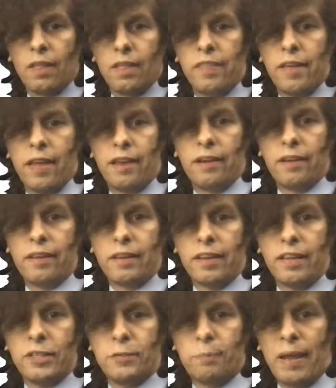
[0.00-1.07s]
then
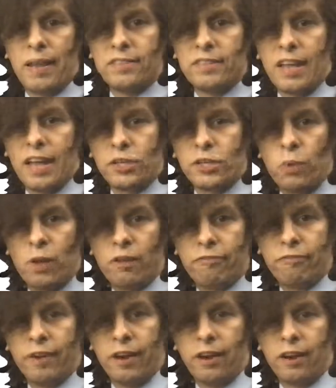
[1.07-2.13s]
its Bayes-Nash
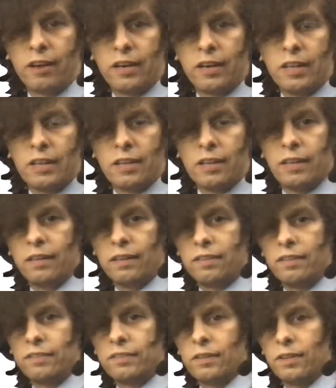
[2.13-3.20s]
welfare
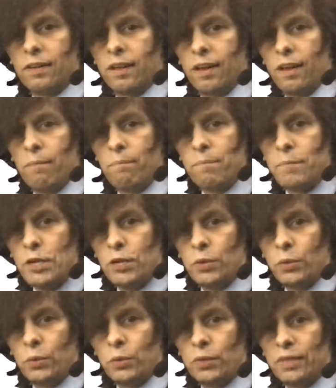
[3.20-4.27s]
is
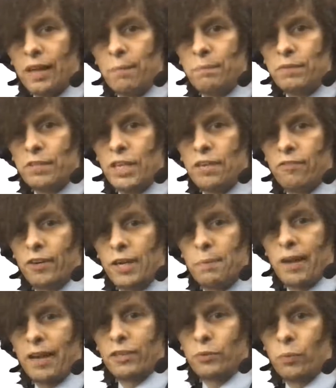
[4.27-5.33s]
mu times e over e
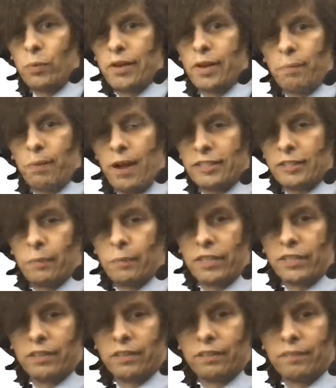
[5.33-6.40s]
minus 1 approximation.